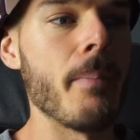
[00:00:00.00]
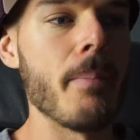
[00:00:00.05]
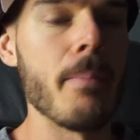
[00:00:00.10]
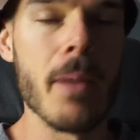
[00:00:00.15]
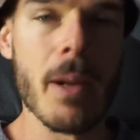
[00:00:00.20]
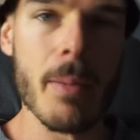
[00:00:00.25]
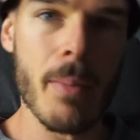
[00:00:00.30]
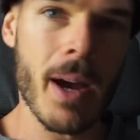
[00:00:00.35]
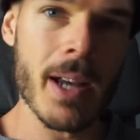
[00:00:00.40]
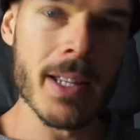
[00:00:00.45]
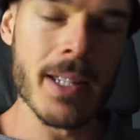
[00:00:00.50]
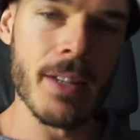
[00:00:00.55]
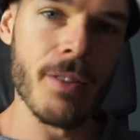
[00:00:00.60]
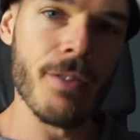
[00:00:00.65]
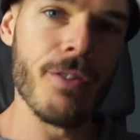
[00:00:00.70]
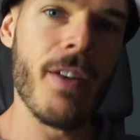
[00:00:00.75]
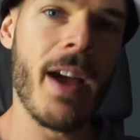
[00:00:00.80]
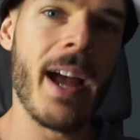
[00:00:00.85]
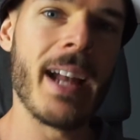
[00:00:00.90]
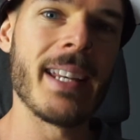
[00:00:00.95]
minimizing
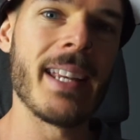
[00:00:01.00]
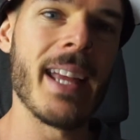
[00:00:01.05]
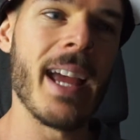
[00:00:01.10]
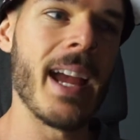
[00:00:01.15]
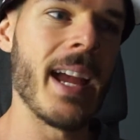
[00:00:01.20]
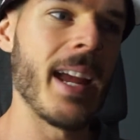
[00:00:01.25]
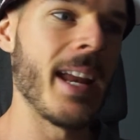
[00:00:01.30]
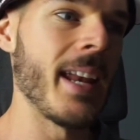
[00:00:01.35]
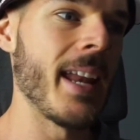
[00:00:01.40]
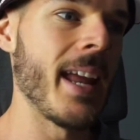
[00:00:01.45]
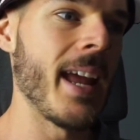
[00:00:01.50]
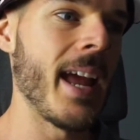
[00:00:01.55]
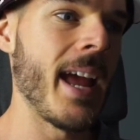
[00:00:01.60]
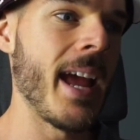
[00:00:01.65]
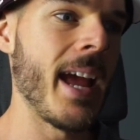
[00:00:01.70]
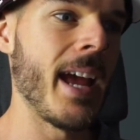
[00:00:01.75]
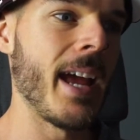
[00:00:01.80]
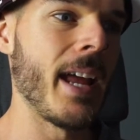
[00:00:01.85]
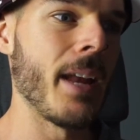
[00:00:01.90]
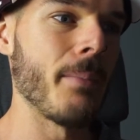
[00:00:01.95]
fat gain,
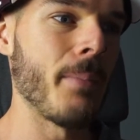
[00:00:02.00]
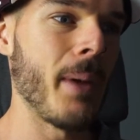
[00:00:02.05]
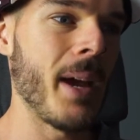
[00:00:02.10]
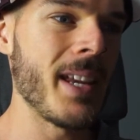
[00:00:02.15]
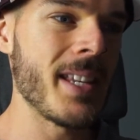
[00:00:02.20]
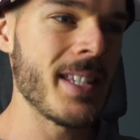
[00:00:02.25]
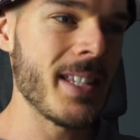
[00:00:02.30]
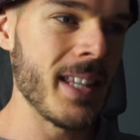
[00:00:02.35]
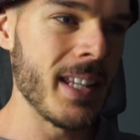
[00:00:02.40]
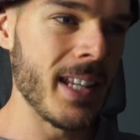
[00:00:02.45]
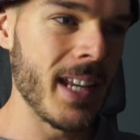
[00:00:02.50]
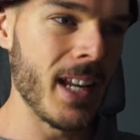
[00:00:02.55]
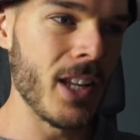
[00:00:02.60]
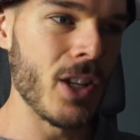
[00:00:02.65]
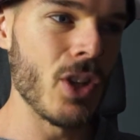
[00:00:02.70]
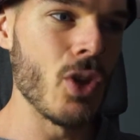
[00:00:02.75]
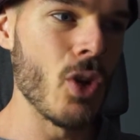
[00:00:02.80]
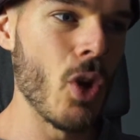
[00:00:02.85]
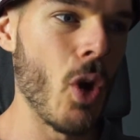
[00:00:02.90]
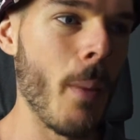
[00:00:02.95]
and basically
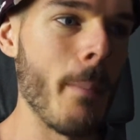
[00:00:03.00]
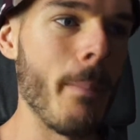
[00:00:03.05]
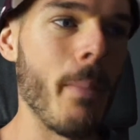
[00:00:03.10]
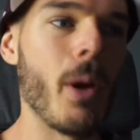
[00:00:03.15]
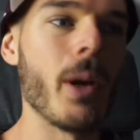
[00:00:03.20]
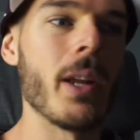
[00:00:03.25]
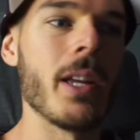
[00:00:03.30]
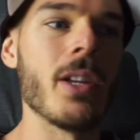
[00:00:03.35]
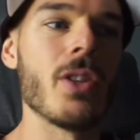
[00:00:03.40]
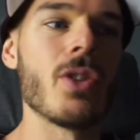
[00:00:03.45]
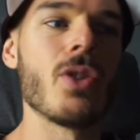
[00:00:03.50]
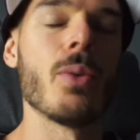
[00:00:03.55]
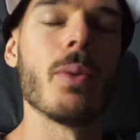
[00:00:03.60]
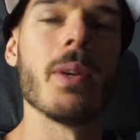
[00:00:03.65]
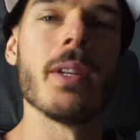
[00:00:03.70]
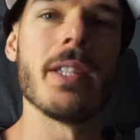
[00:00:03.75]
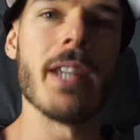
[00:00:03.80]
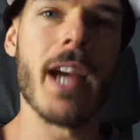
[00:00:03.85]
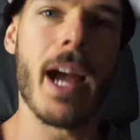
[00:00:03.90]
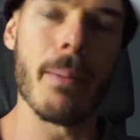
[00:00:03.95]
getting your body to
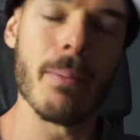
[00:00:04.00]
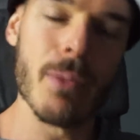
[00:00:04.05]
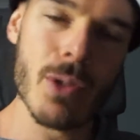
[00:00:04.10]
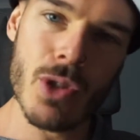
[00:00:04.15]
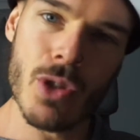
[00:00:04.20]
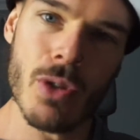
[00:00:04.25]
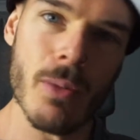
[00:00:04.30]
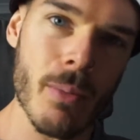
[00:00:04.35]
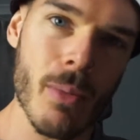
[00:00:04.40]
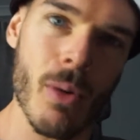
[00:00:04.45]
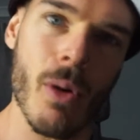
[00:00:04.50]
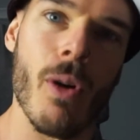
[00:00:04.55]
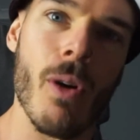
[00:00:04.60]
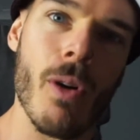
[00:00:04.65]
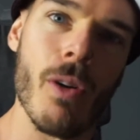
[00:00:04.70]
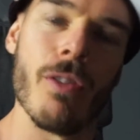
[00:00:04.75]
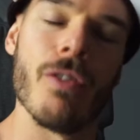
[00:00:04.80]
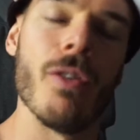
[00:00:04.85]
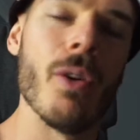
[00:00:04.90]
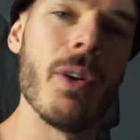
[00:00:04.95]
adapt to
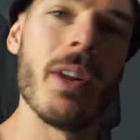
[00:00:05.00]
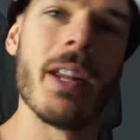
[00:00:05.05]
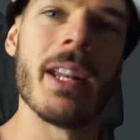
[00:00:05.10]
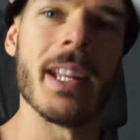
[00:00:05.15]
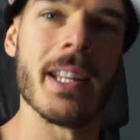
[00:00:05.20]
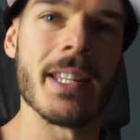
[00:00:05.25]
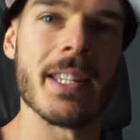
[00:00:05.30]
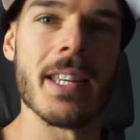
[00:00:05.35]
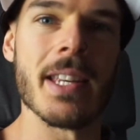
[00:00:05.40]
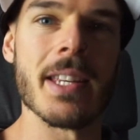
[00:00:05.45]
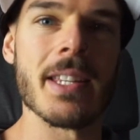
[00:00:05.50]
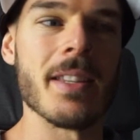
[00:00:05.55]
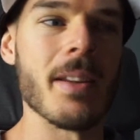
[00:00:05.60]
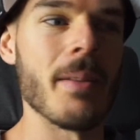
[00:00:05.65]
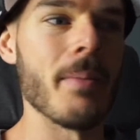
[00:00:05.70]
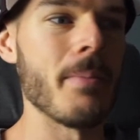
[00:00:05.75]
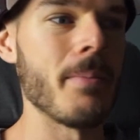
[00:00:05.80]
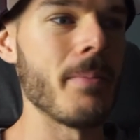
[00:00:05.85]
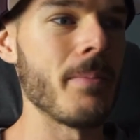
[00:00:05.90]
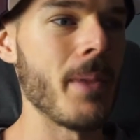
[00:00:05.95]
more food in its system.